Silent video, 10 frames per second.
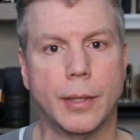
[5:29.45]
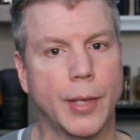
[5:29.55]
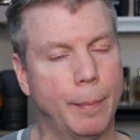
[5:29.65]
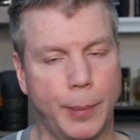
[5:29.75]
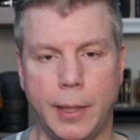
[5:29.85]
It's
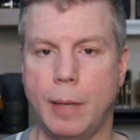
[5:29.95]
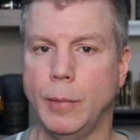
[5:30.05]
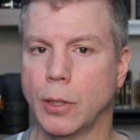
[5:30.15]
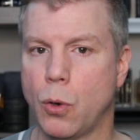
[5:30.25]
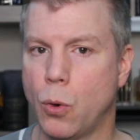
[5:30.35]
got
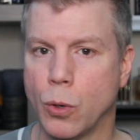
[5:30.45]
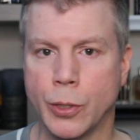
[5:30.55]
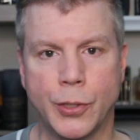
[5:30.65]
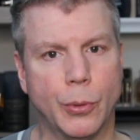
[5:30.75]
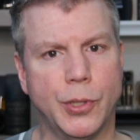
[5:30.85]
plum
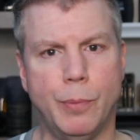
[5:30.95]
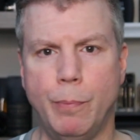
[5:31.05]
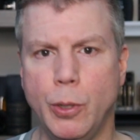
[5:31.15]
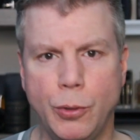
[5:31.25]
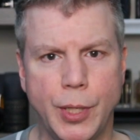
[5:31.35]
liqueur, so it's
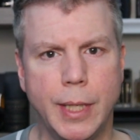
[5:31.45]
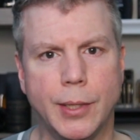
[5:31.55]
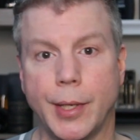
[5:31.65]
boozy.